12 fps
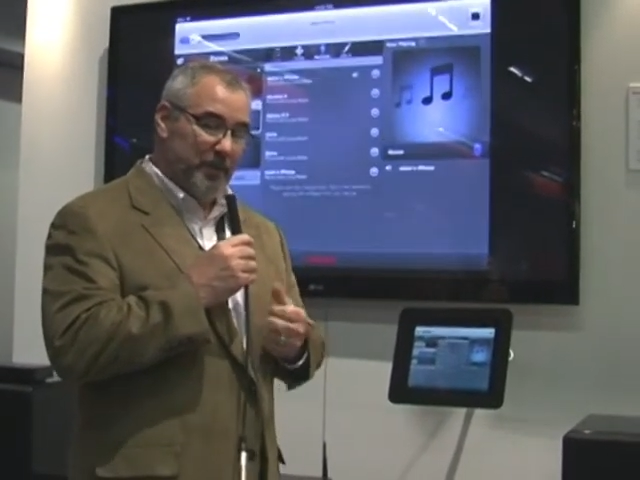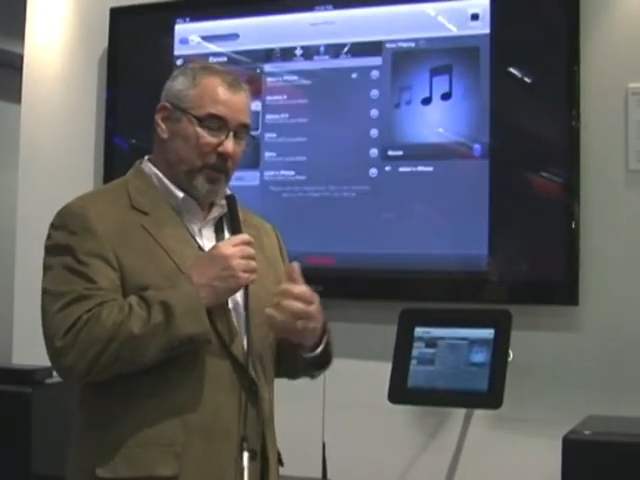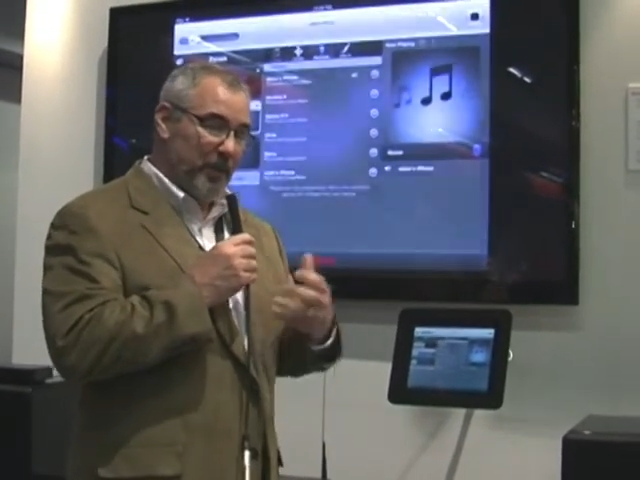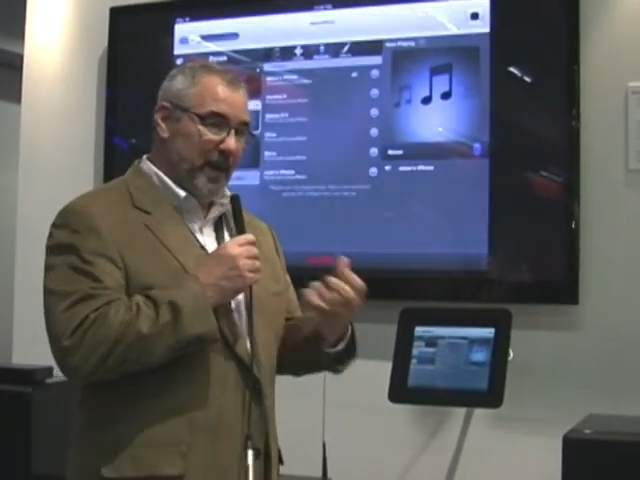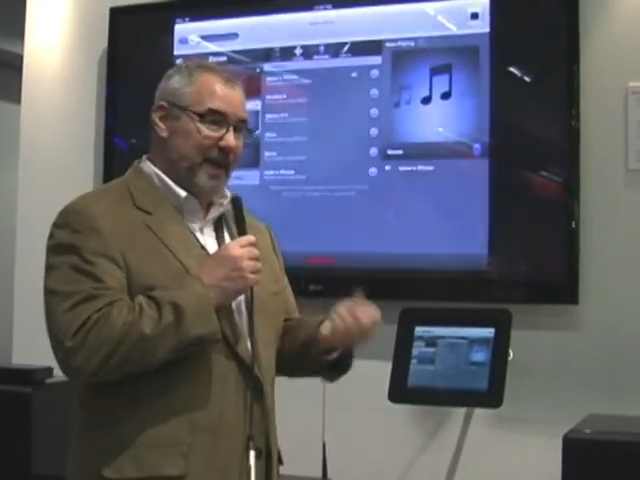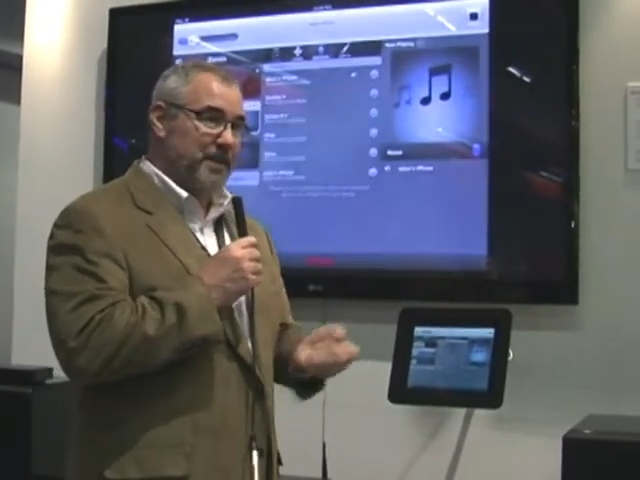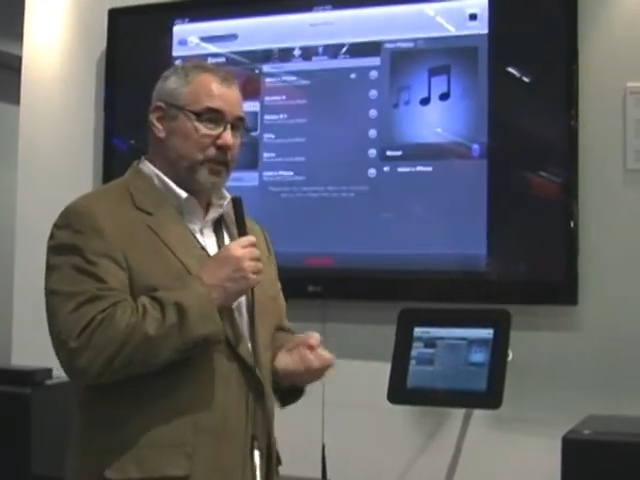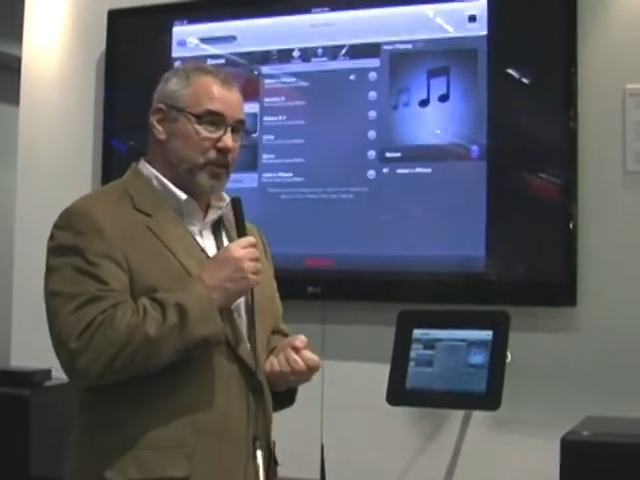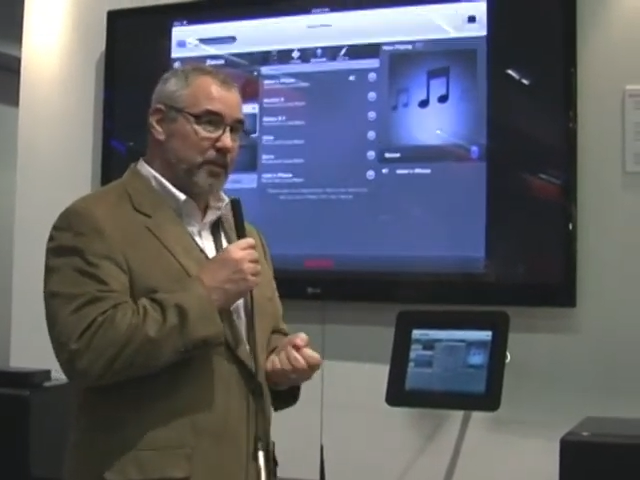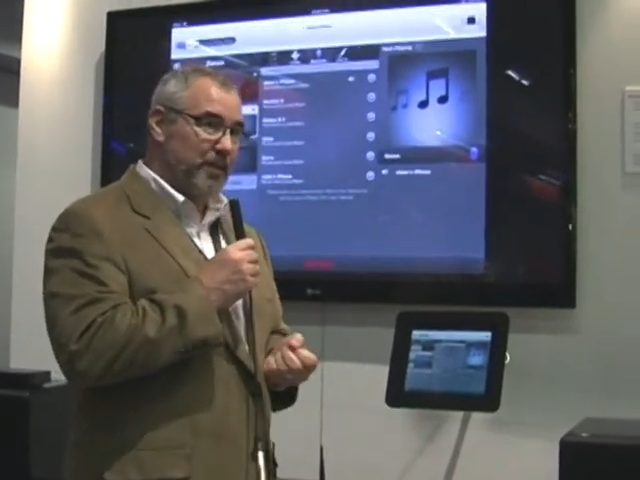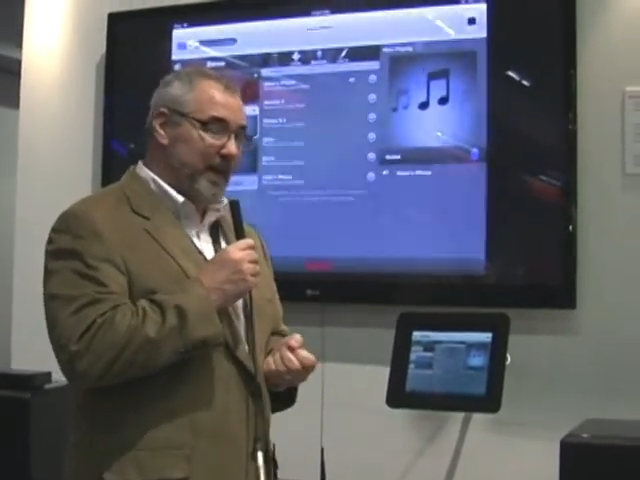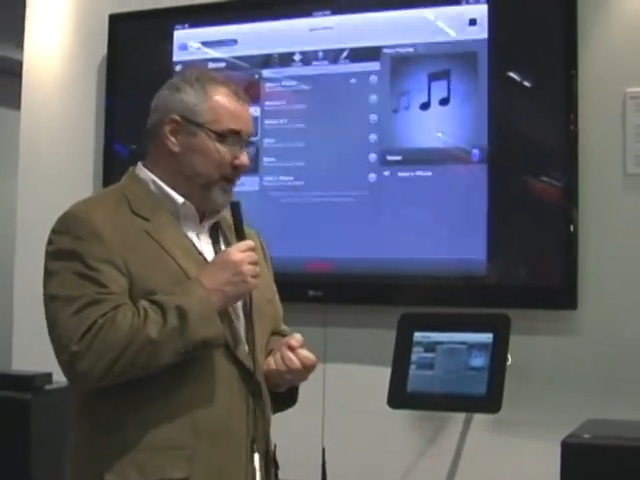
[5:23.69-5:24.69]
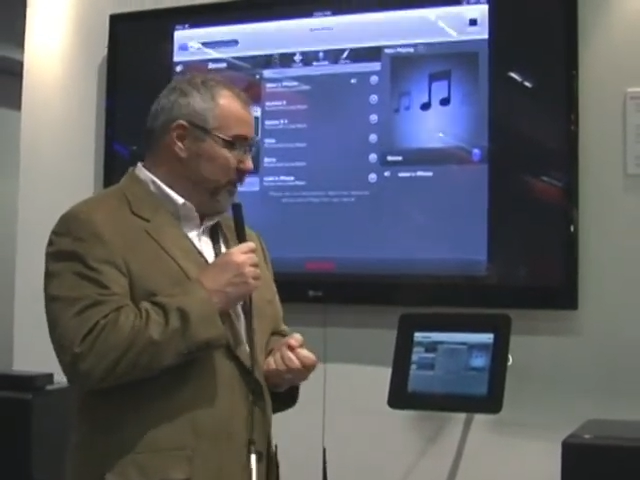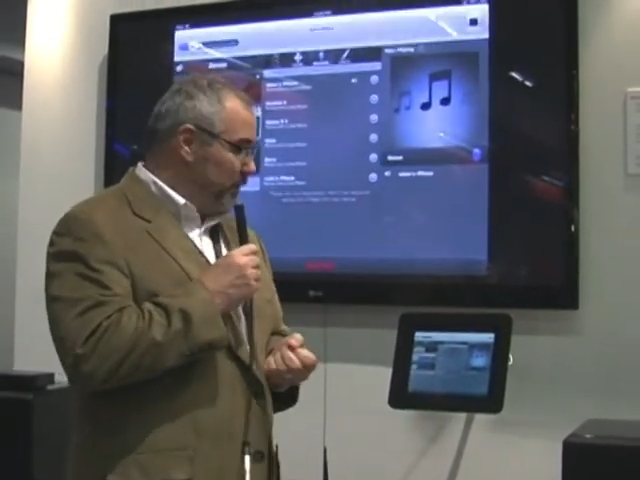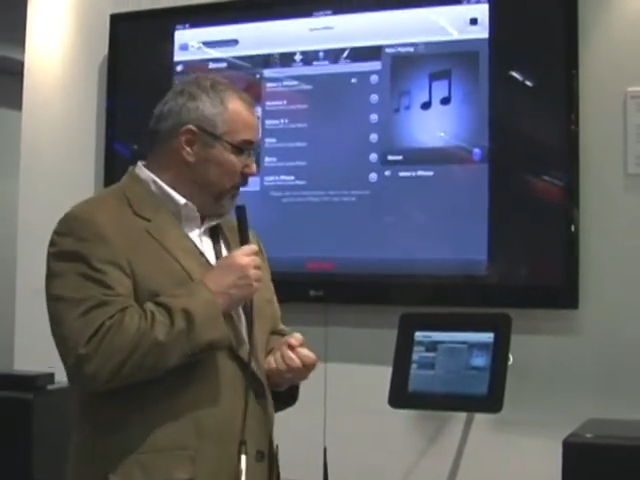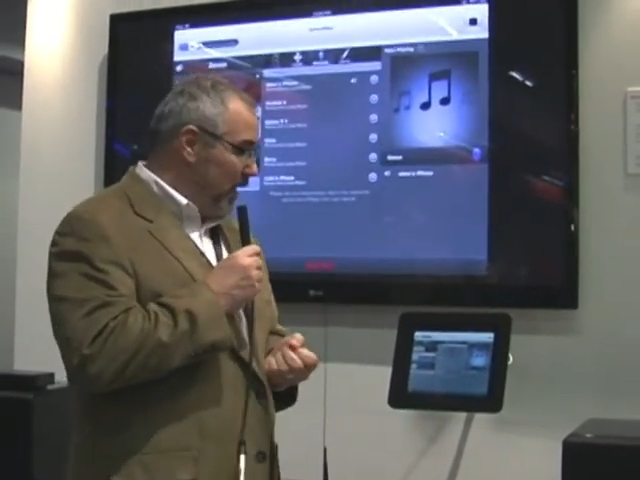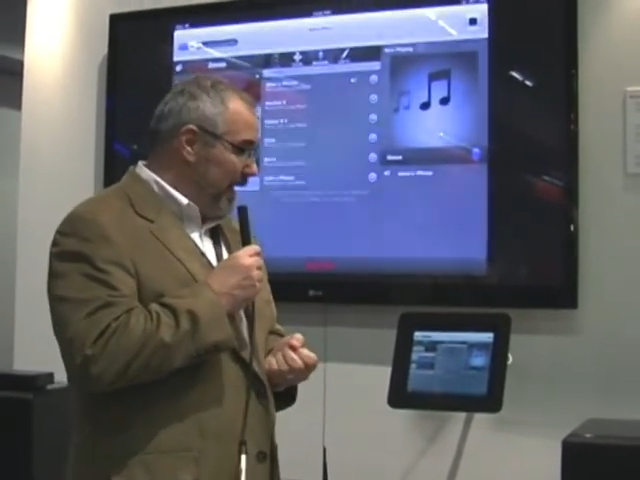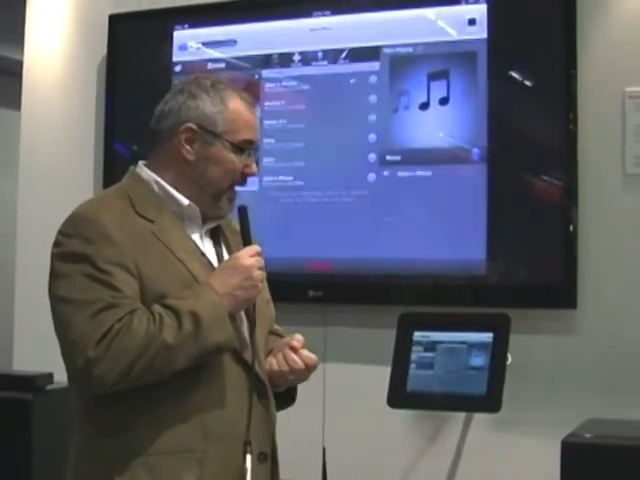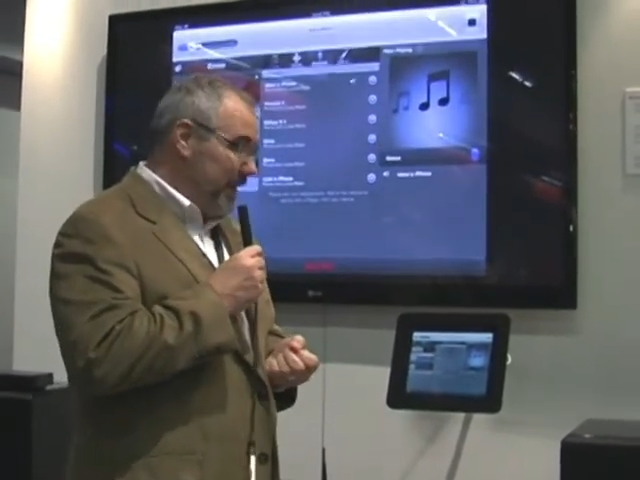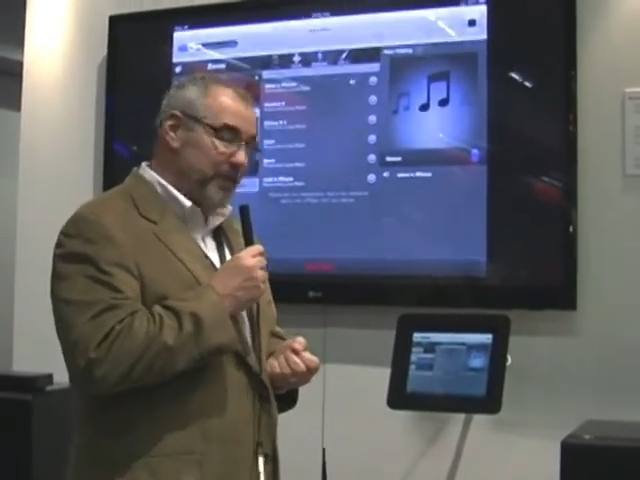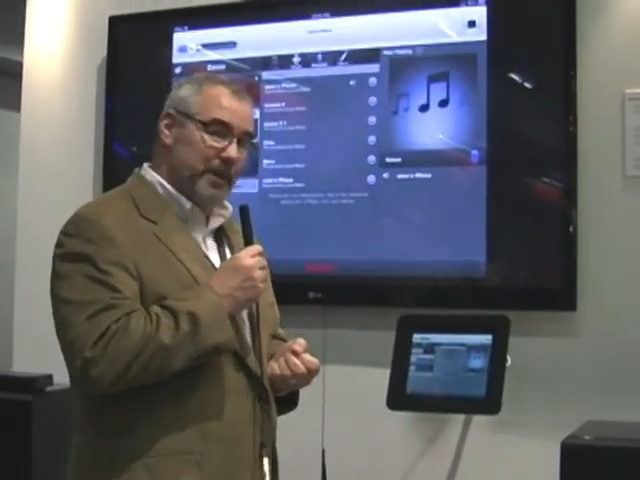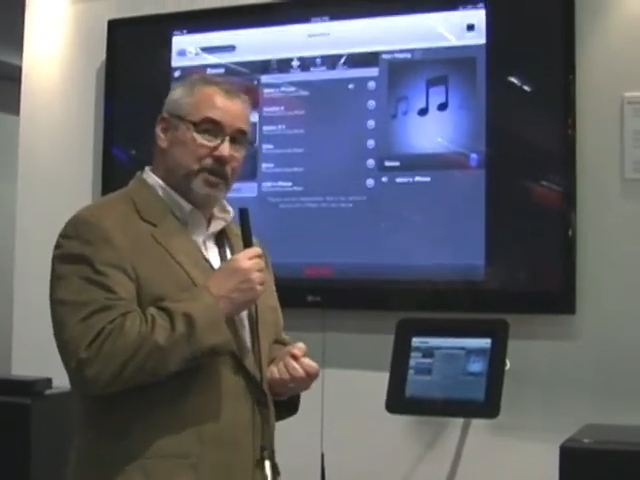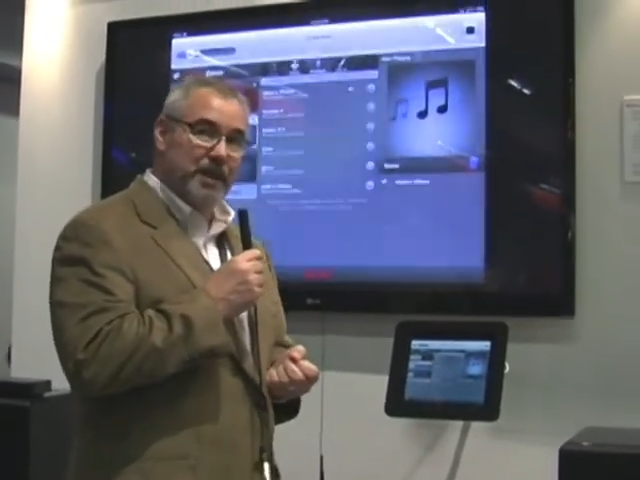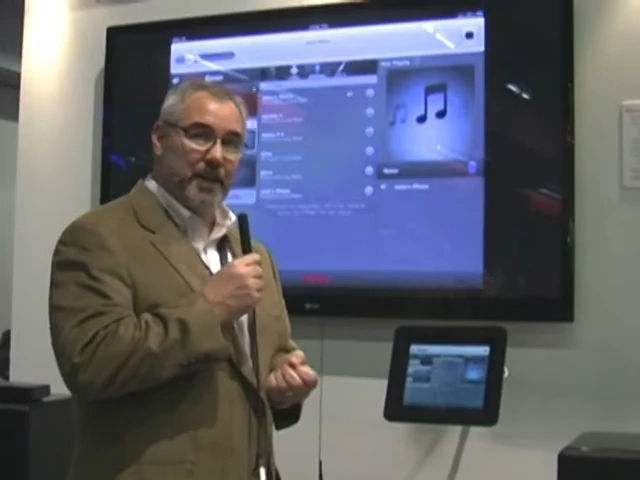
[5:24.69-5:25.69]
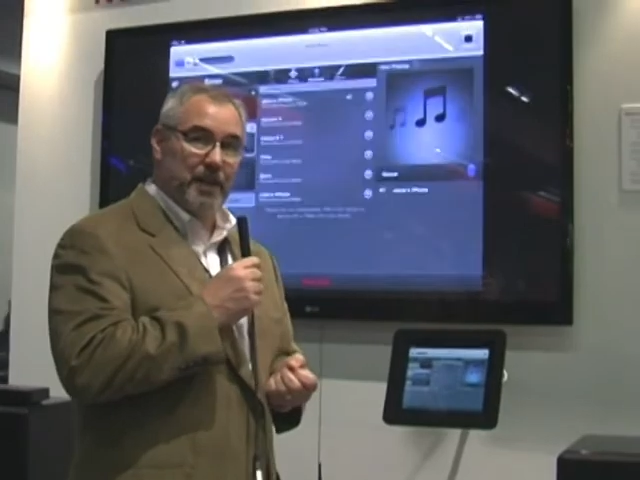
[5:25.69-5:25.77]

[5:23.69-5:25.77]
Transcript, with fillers: provides a tremendous variety of music